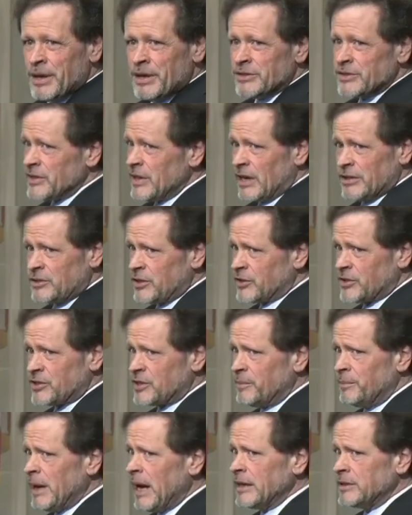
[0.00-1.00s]
It's not
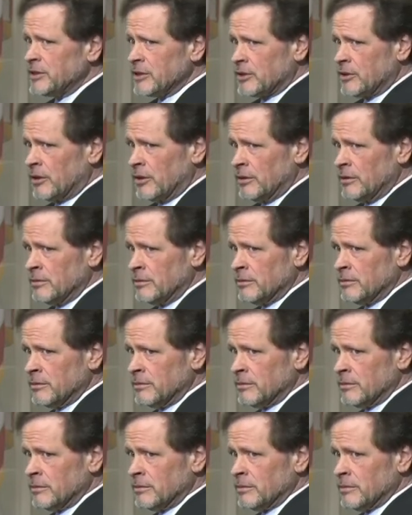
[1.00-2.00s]
just semantical.
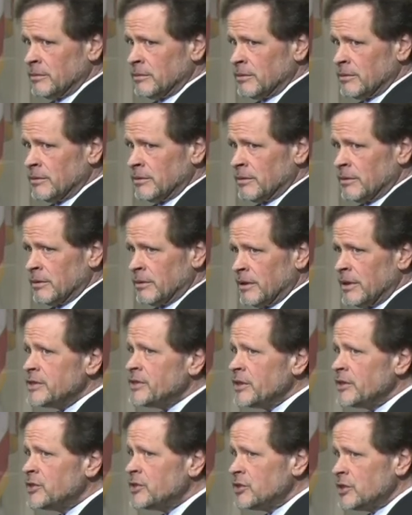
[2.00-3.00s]

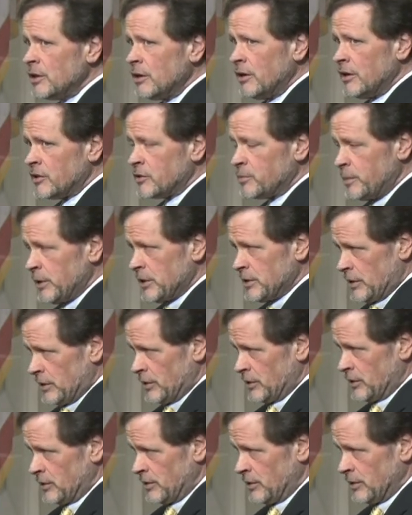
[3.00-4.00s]
This is serious
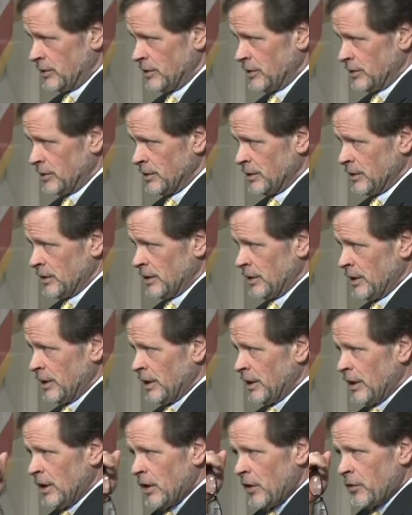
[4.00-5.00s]
business.
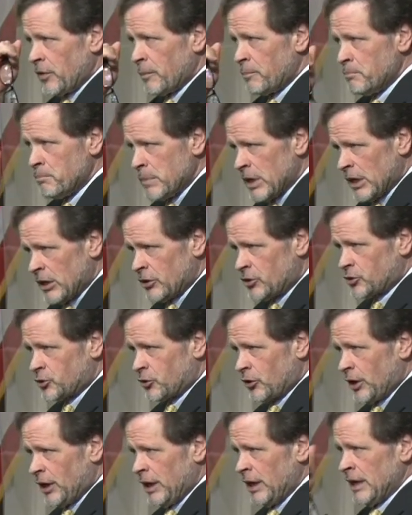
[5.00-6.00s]
The
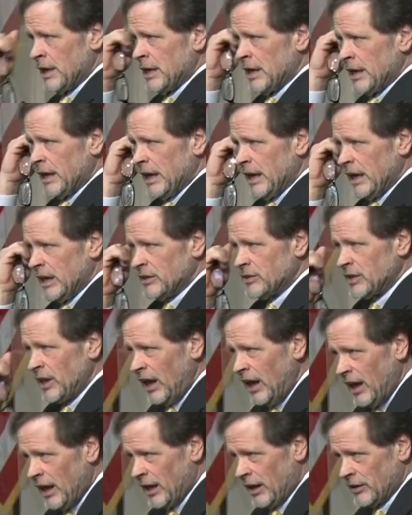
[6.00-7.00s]
ministry is
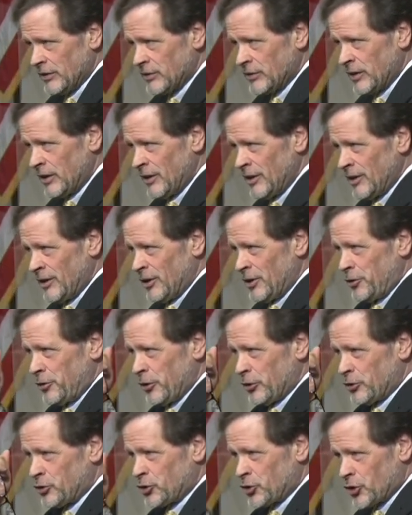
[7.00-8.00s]
His.
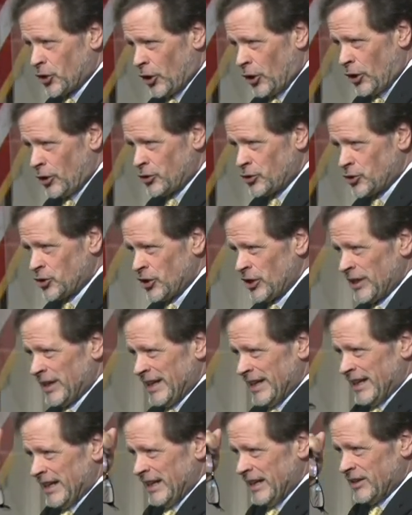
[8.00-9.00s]
The church
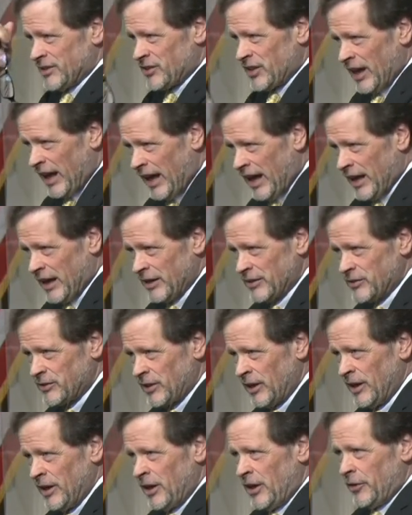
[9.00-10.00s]
is
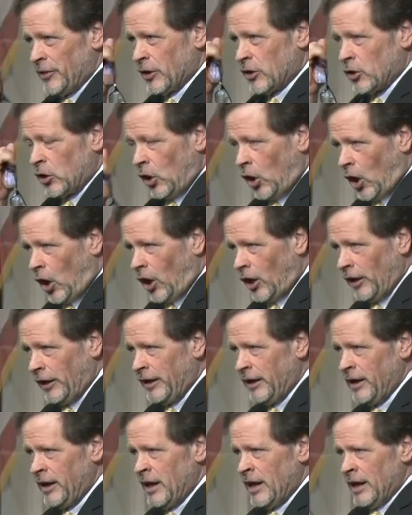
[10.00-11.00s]
His. The
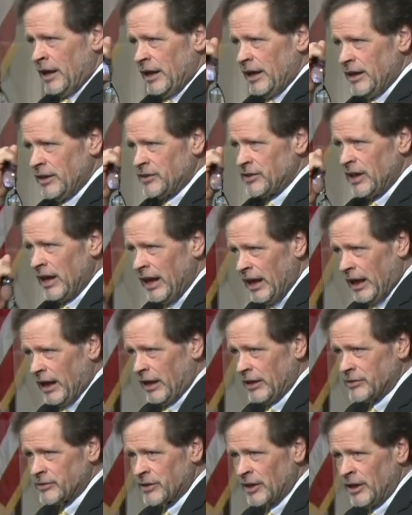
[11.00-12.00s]
calling is
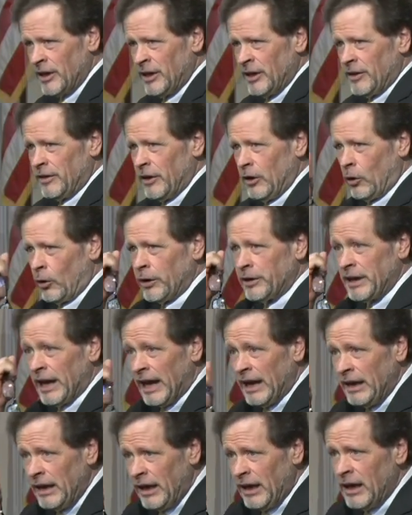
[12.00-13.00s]
His. The
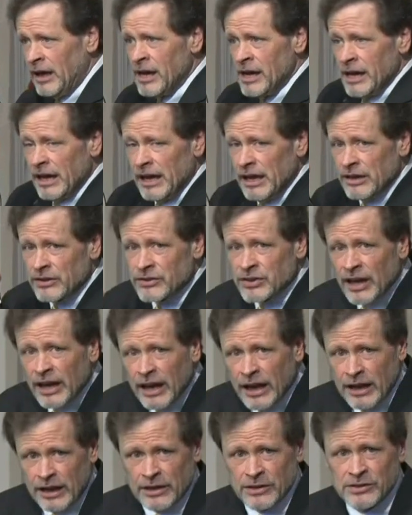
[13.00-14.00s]
ordaining is
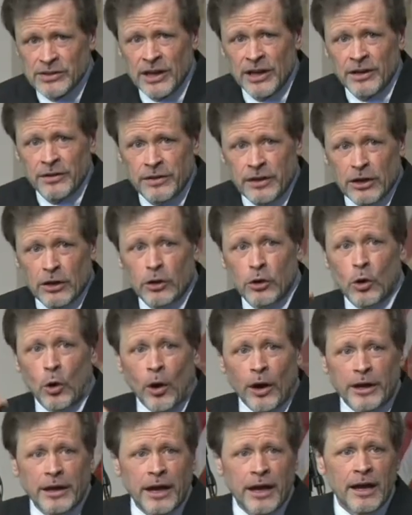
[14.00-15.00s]
His. The
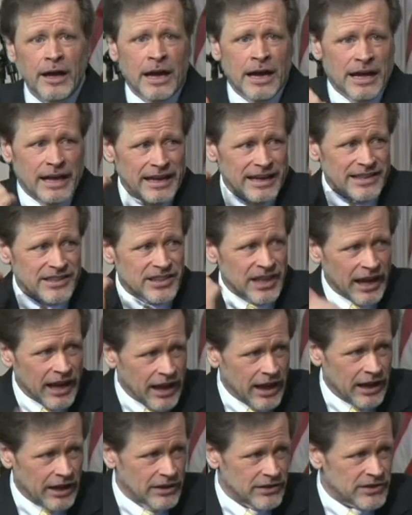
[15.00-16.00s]
anointing is
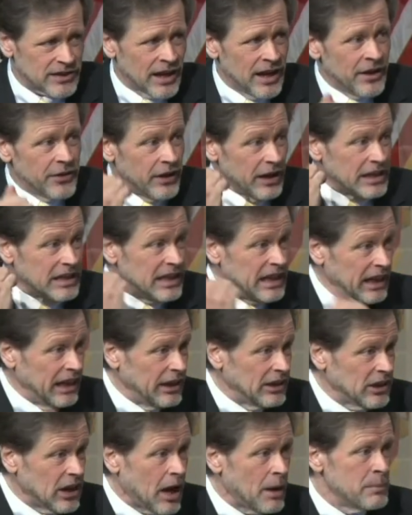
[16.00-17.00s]
His. The
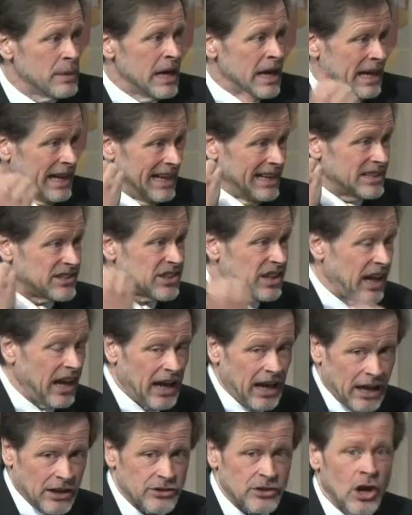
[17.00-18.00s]
kingdom is
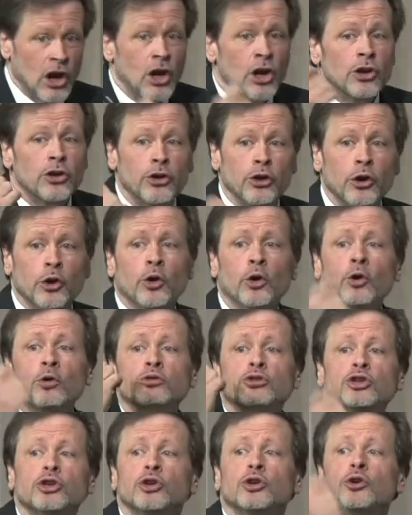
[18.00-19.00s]
His.
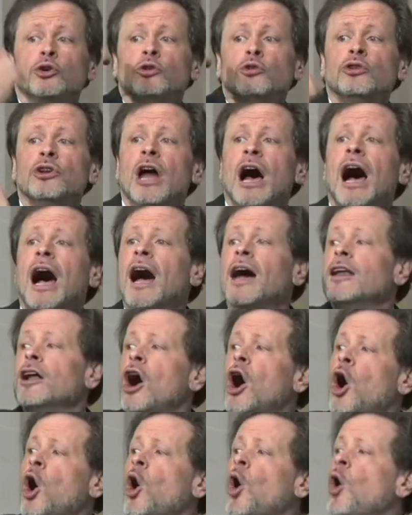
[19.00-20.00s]
You do not
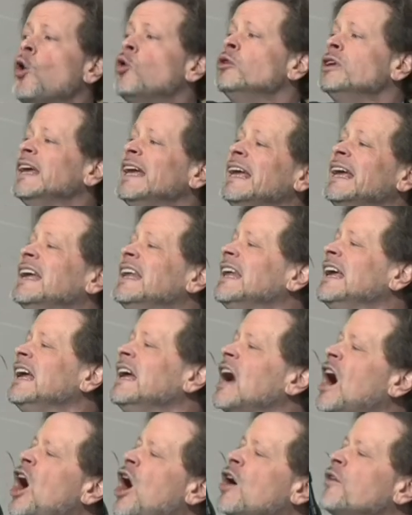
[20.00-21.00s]
own any
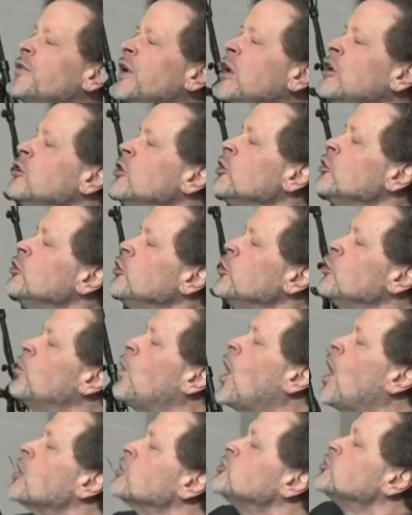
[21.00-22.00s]
of it. You
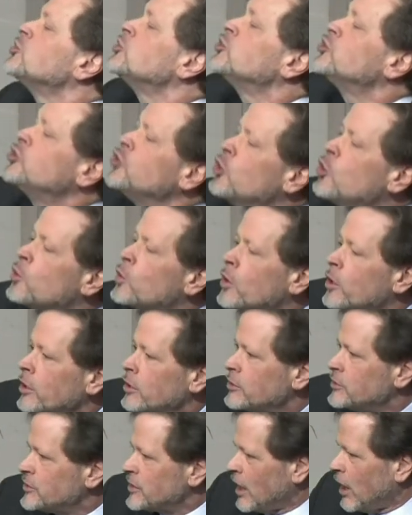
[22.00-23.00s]
are
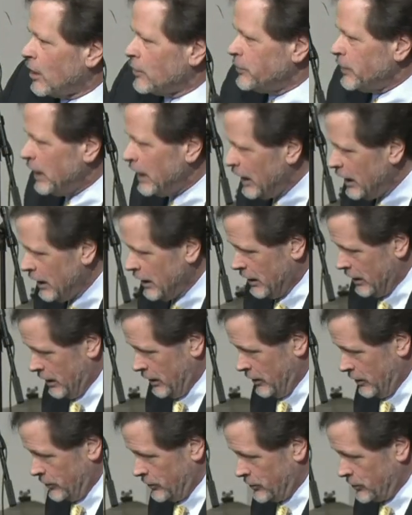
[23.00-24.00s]
stewards of
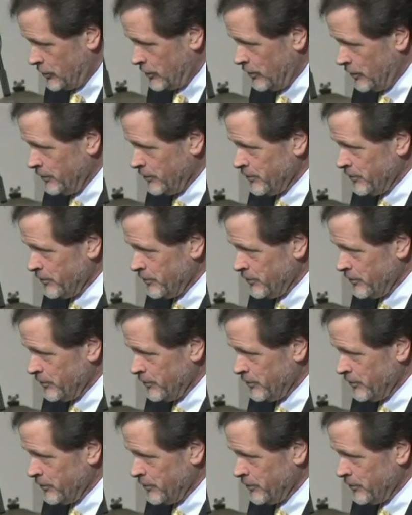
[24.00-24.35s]
His.